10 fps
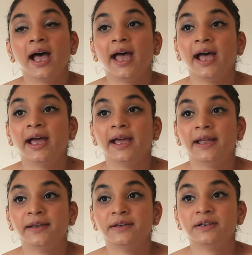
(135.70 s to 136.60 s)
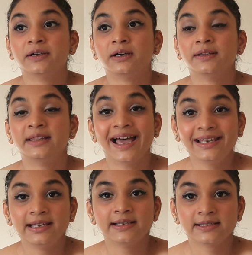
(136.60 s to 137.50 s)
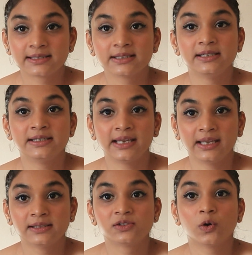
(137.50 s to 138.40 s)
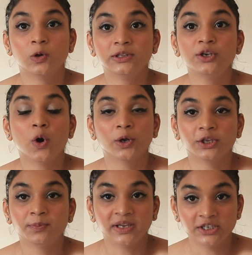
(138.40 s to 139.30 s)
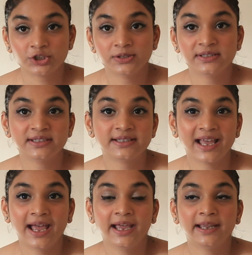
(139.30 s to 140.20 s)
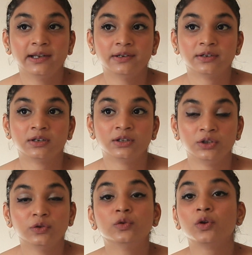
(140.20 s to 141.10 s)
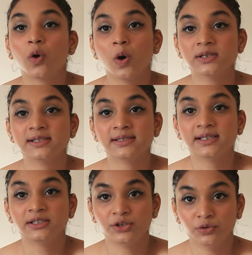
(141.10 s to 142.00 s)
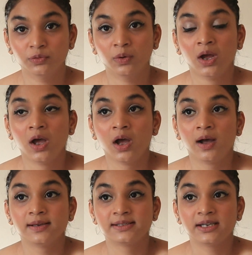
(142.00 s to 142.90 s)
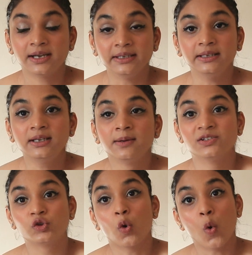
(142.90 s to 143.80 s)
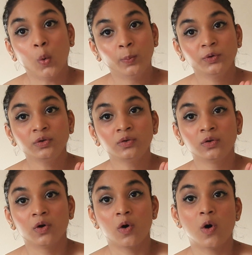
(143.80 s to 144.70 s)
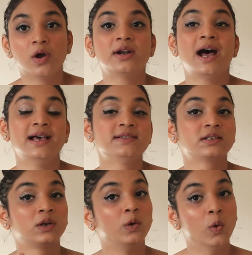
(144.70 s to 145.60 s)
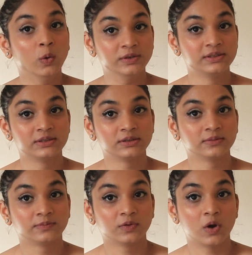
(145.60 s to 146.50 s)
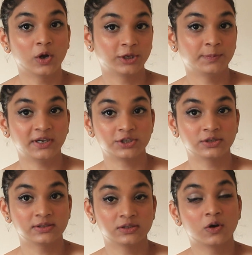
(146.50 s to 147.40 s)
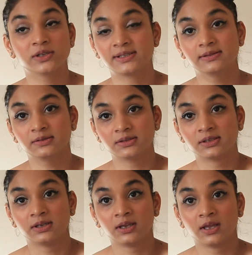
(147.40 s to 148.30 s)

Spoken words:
and that list contains all the occupations and the courses that you study as open or as closed occupations or skills.